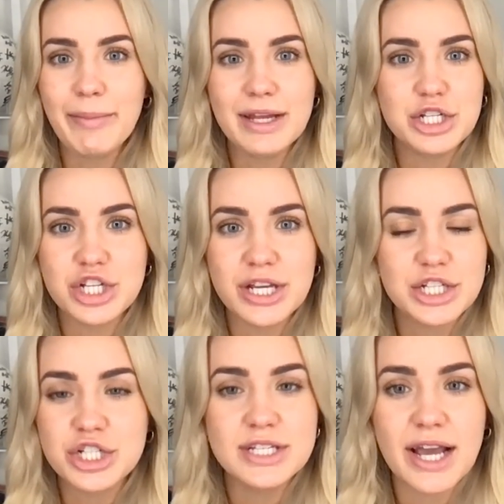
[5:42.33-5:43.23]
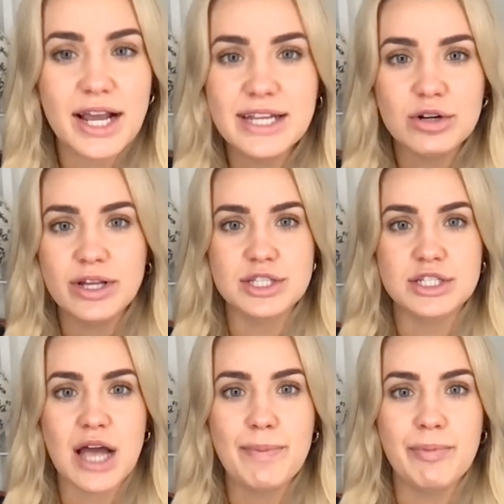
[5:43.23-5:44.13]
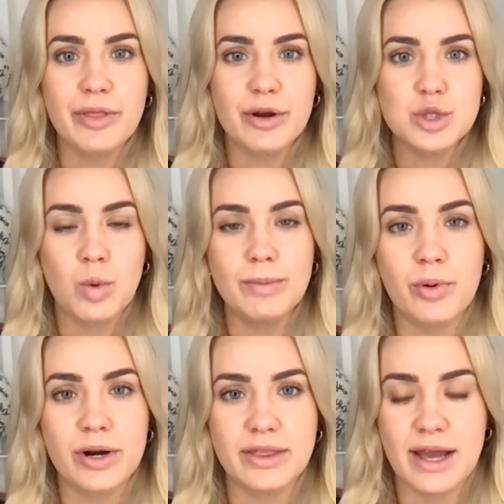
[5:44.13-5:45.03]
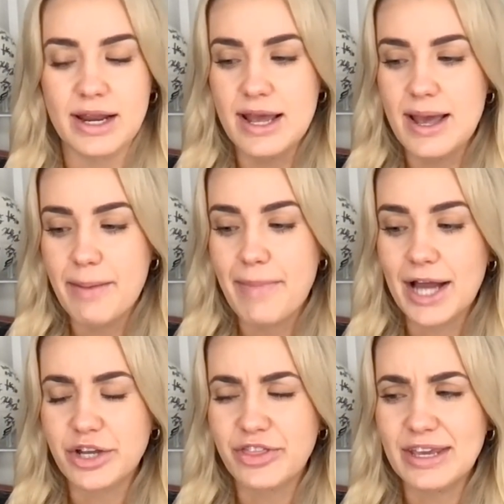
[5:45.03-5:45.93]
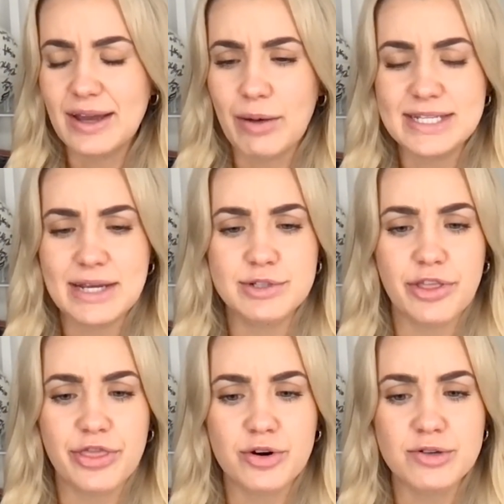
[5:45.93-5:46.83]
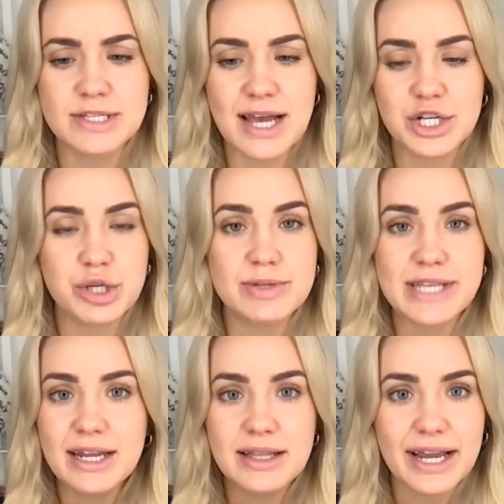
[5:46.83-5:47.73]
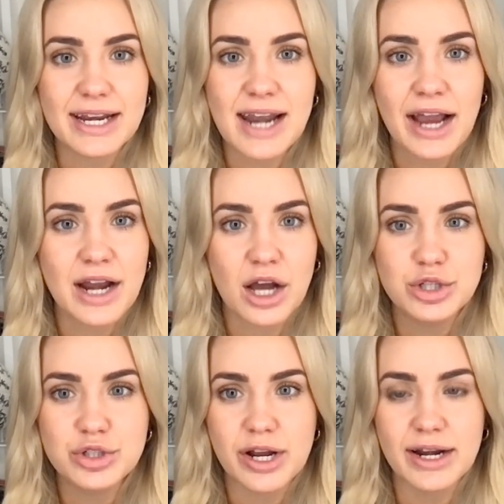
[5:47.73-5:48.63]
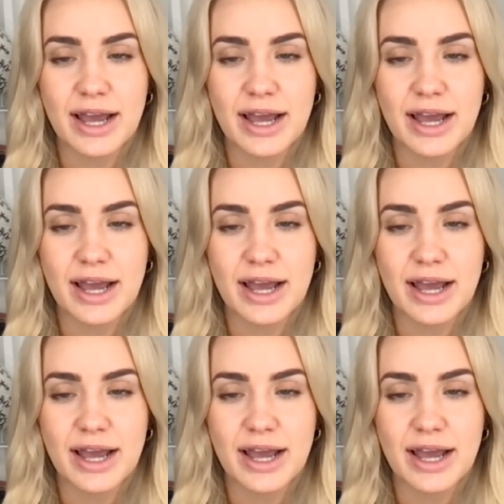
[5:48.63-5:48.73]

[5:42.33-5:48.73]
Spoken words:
mean, she's like nearly unstoppable. There's one point in that match, I want to say it was a third set, she was hitting like 900.